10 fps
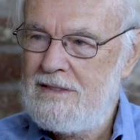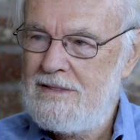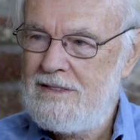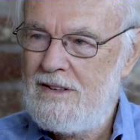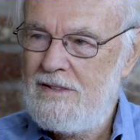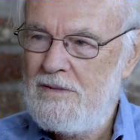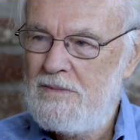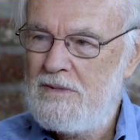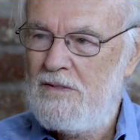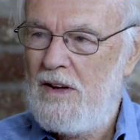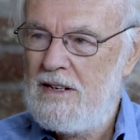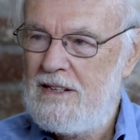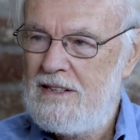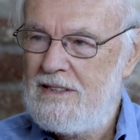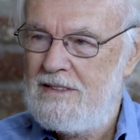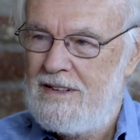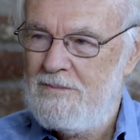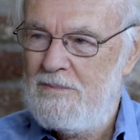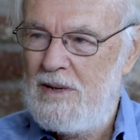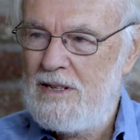and sort of defended
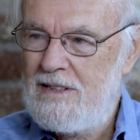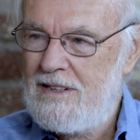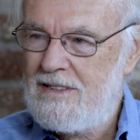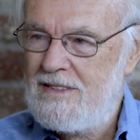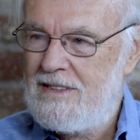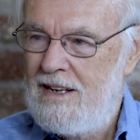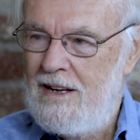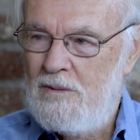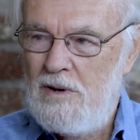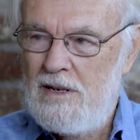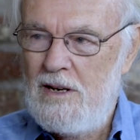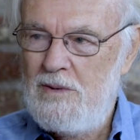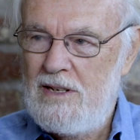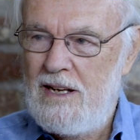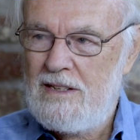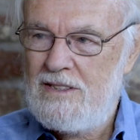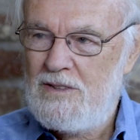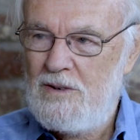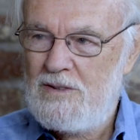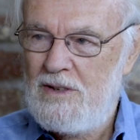buildings where nobody gets to
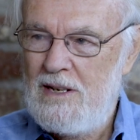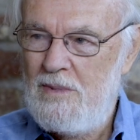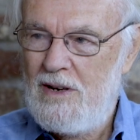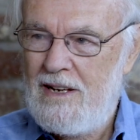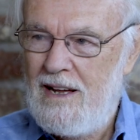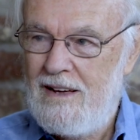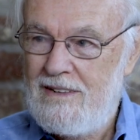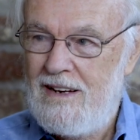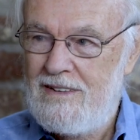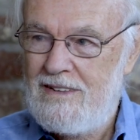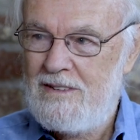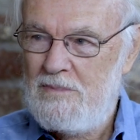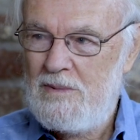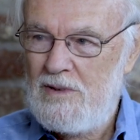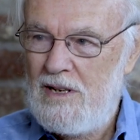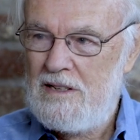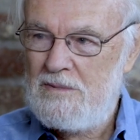talk to anybody other than people like